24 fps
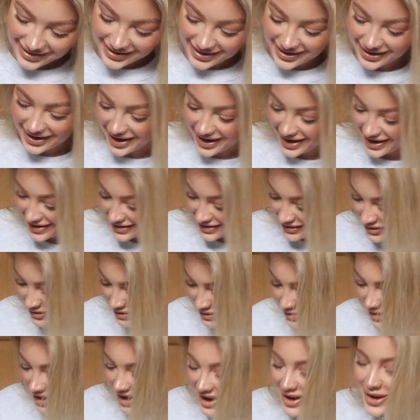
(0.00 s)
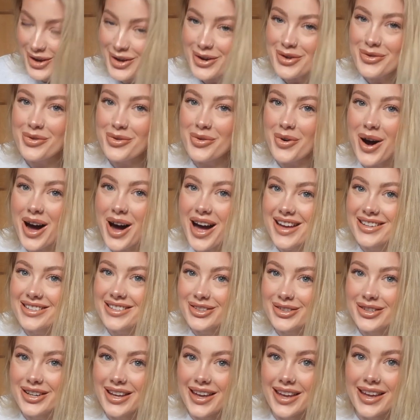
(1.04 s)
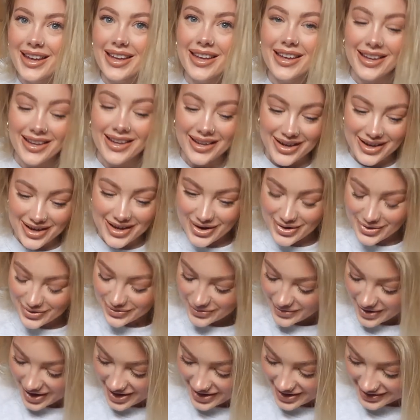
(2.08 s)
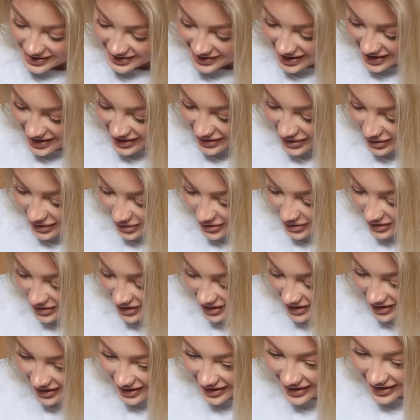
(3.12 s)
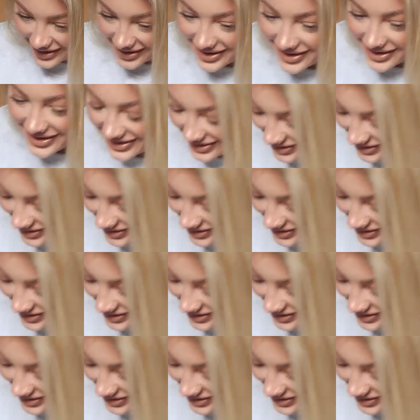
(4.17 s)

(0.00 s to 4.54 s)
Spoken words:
okay. It's got quite a lot of white on it where there's like no color.